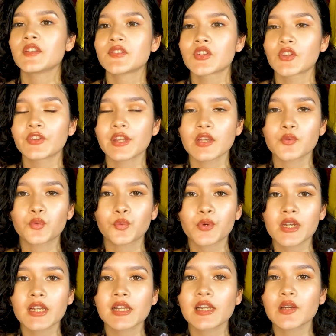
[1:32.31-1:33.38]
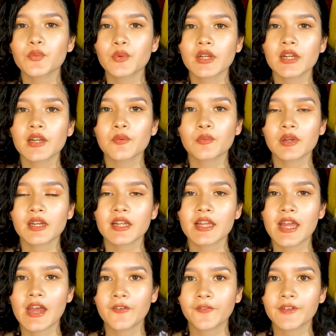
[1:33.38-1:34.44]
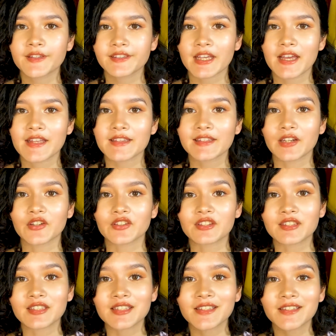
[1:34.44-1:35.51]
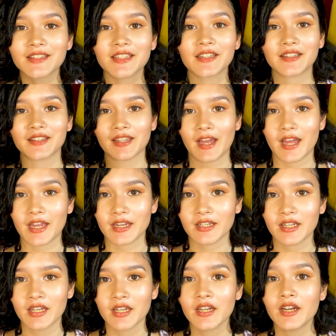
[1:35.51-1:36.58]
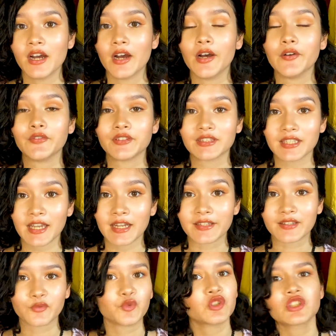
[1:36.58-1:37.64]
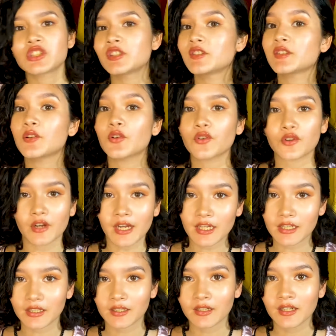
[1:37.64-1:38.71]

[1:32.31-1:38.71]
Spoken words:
So they really emphasize the artistic side of dance, which is great.